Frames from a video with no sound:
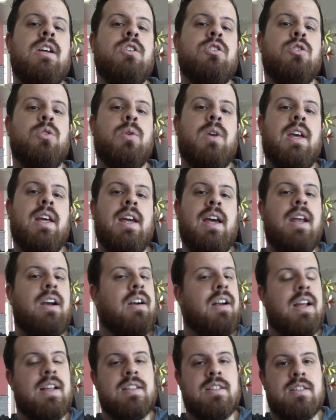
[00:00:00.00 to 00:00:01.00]
to get
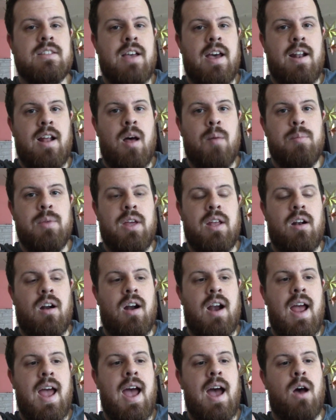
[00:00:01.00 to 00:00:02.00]
internet set up in
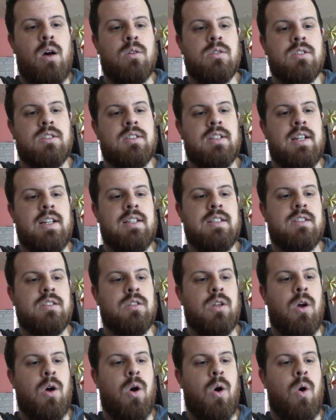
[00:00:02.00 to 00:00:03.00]
our house. And
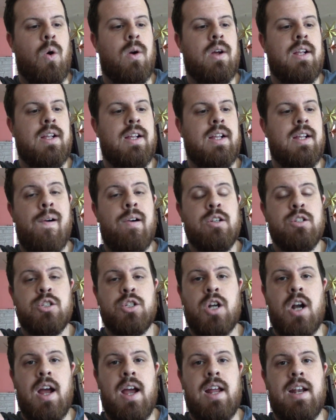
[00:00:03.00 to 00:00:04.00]
so I was
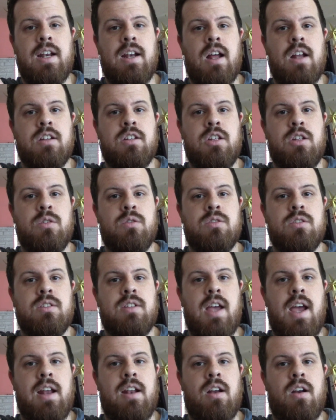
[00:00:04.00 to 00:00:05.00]
trying not to use
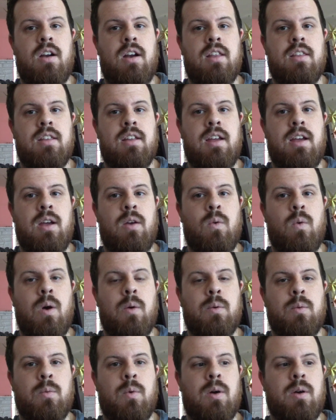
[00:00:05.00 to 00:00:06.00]
data or anything.
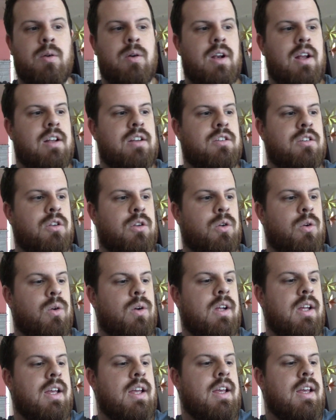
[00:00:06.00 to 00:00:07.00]
What could I do?
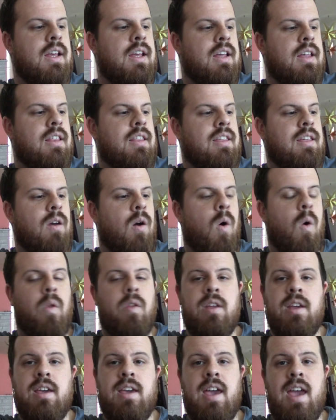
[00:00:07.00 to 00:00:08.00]
The
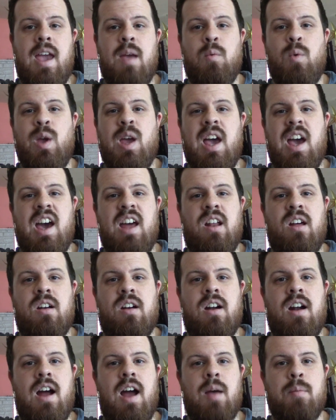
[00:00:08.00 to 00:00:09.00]
only game we had on
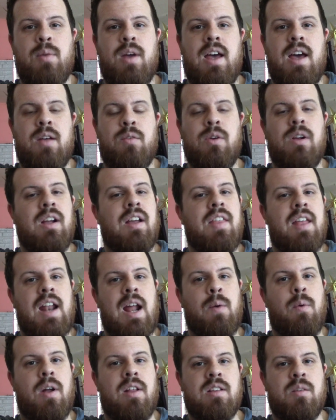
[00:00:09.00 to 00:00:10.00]
our iPad really that
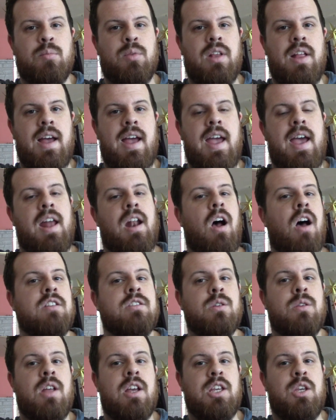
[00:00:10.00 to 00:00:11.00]
I wanted to play, and
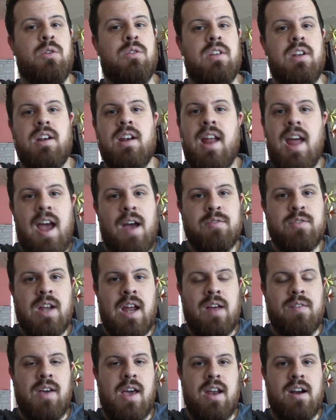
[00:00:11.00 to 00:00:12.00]
also that you didn't have to
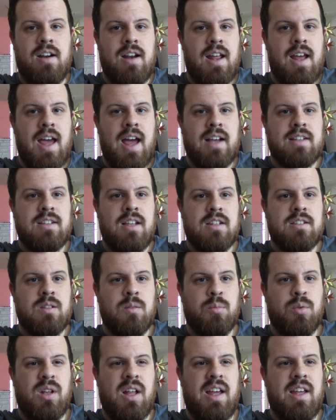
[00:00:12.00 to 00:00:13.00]
have internet access to
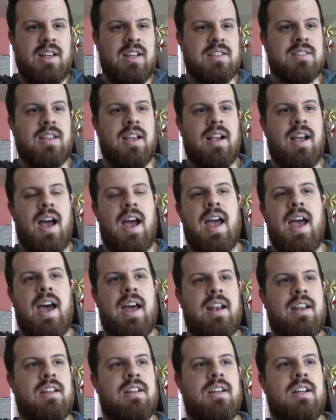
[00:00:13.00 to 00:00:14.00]
play, because like I
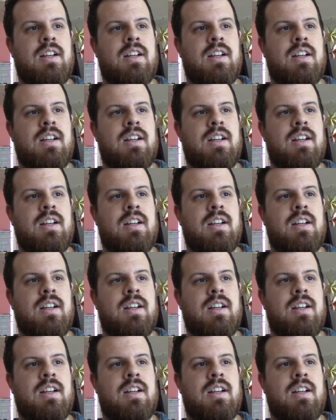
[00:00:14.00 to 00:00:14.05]
had